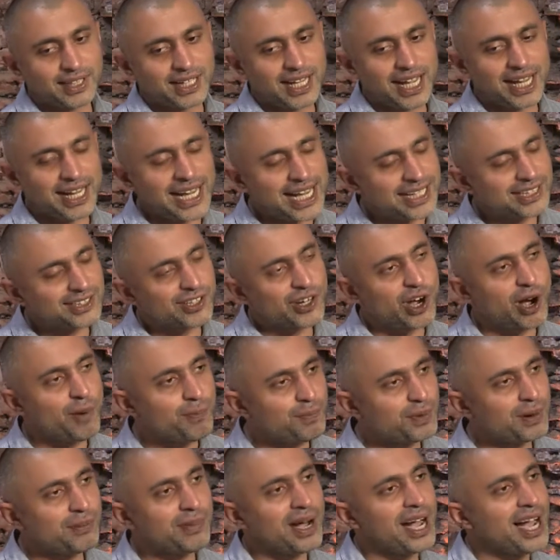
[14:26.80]
I guess
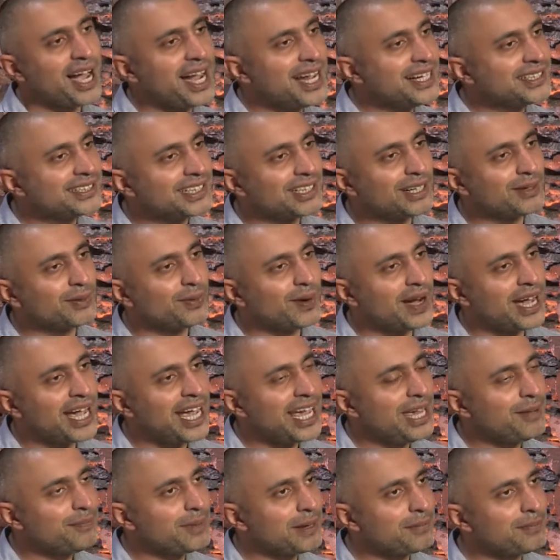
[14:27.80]
compromise in a
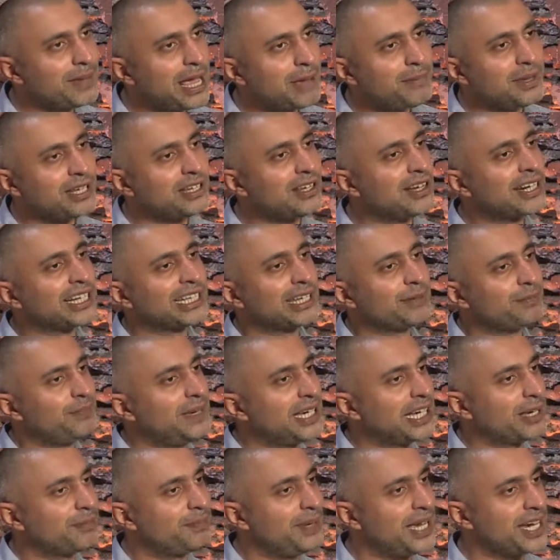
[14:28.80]
way, but maybe look at the
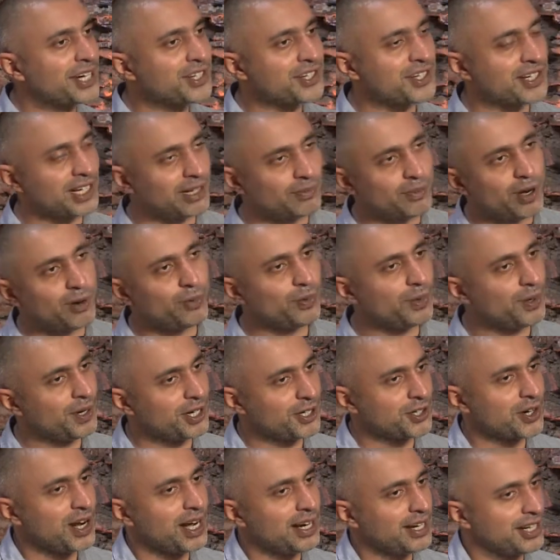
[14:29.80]
bigger picture and what we were
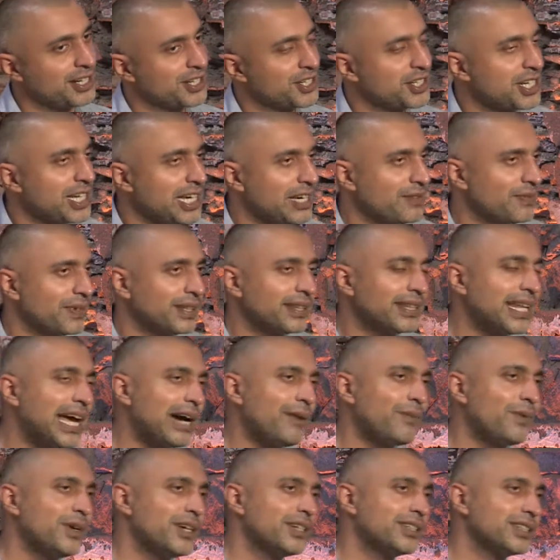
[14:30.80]
trying to achieve, and
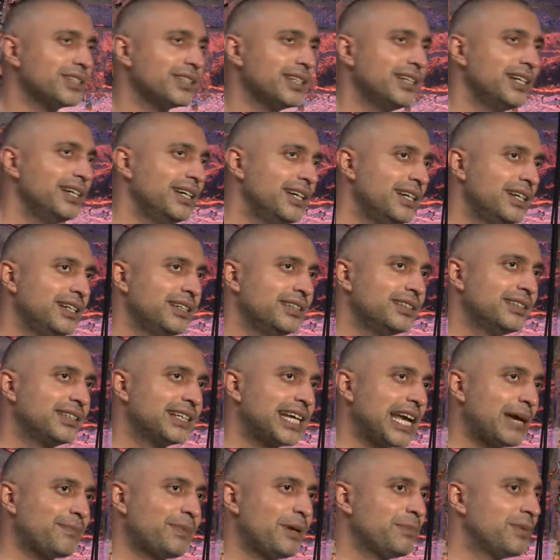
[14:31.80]
that was to
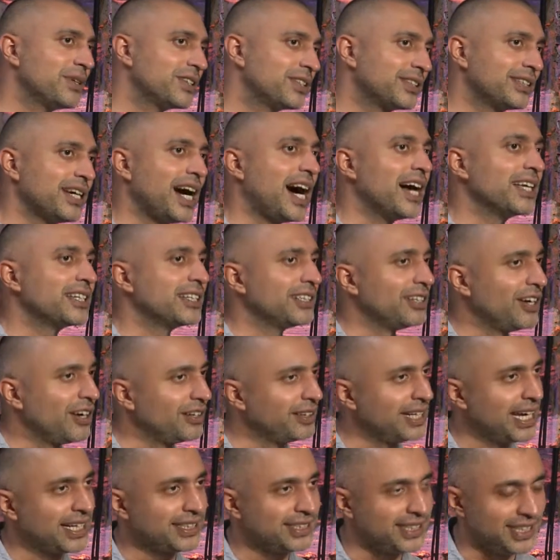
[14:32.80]
get people started
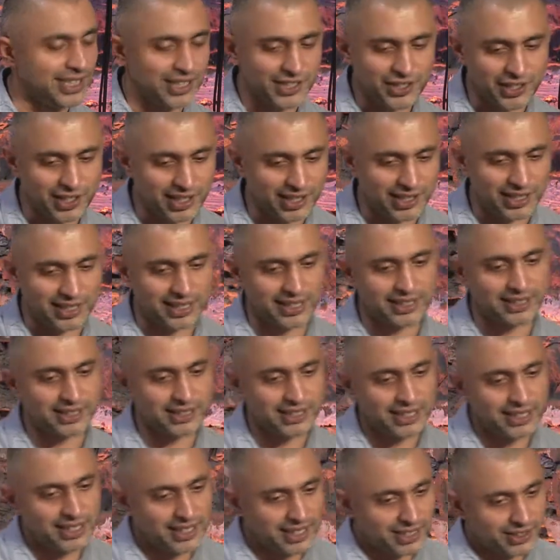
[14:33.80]
on their tea journeys.
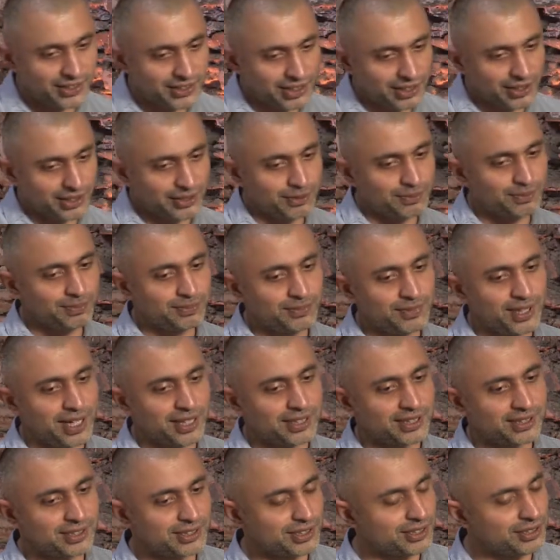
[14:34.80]
So
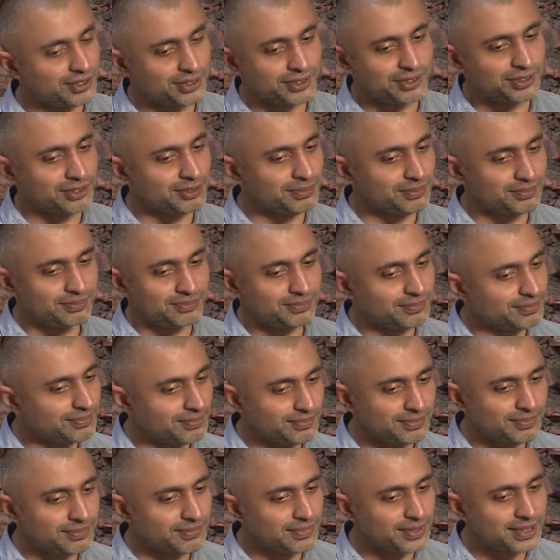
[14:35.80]
not to
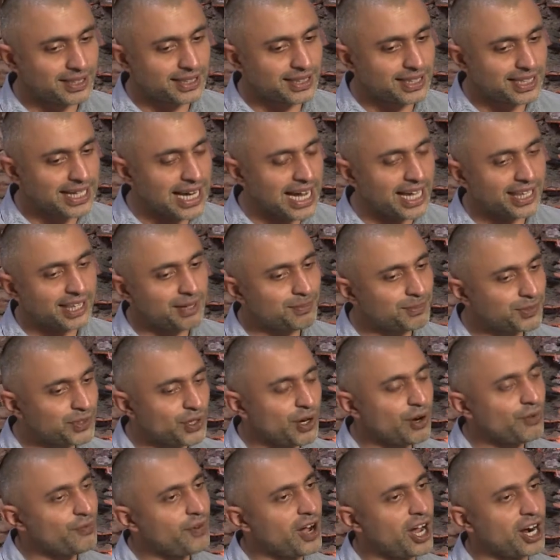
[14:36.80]
get them
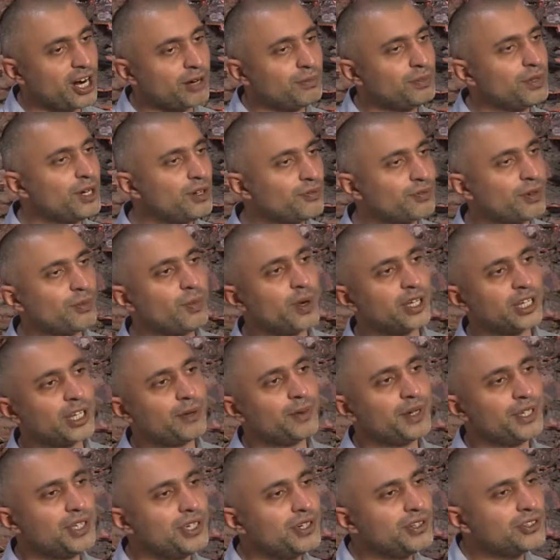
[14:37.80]
so far removed from what they
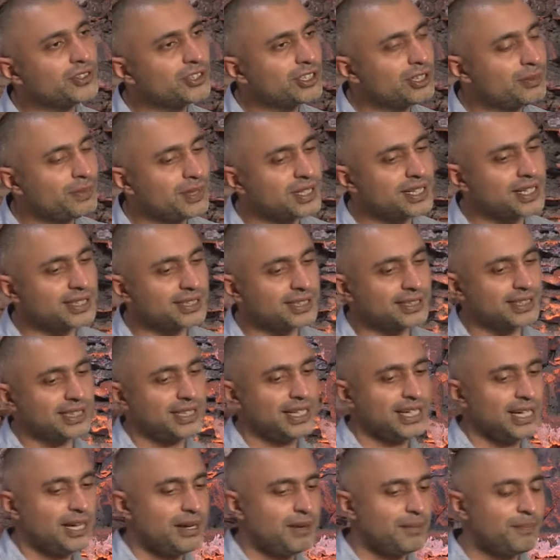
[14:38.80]
were used to, but just
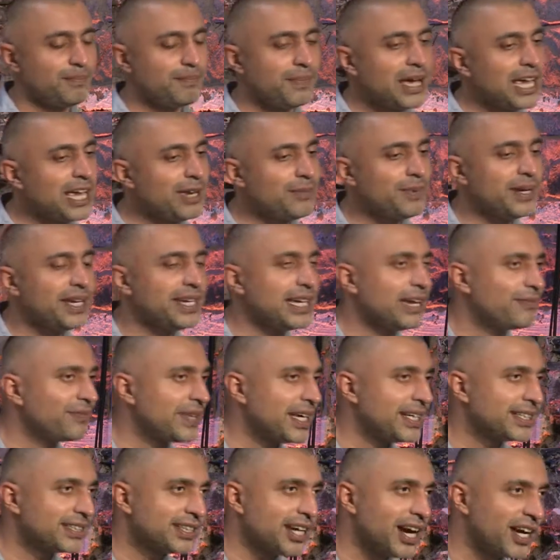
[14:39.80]
maybe if
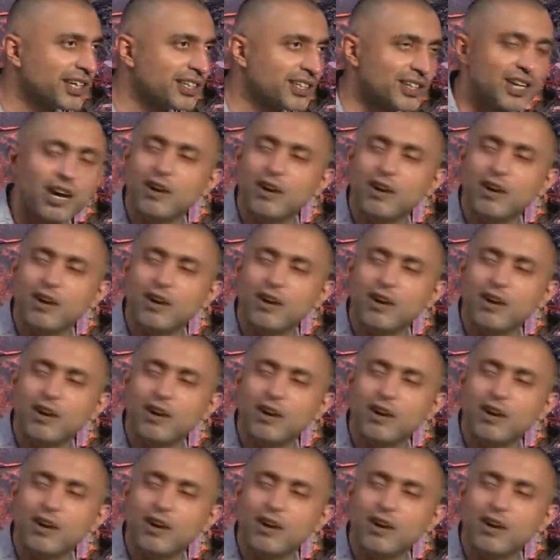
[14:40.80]
they started